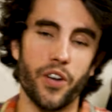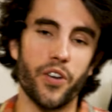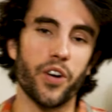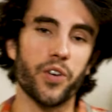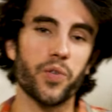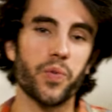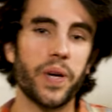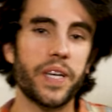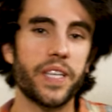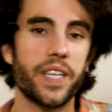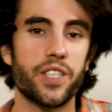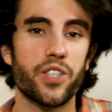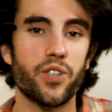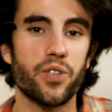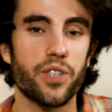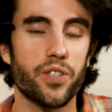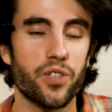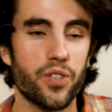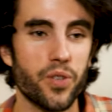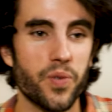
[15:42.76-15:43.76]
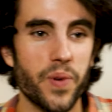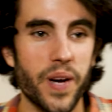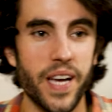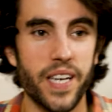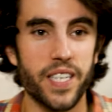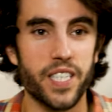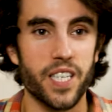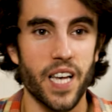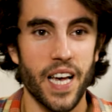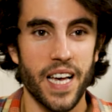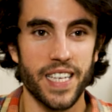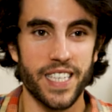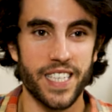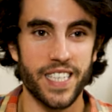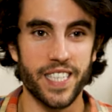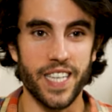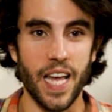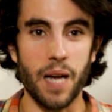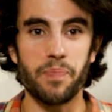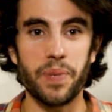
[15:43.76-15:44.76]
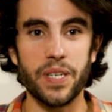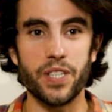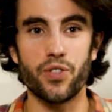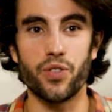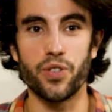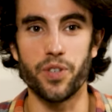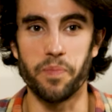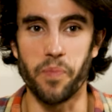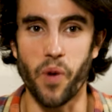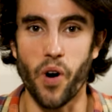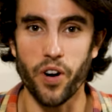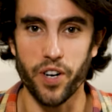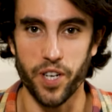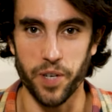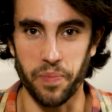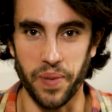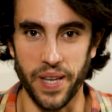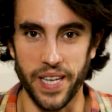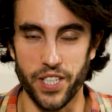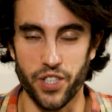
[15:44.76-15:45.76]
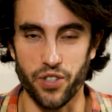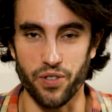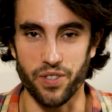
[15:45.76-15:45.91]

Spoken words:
Another way that you could do is step into the marketplace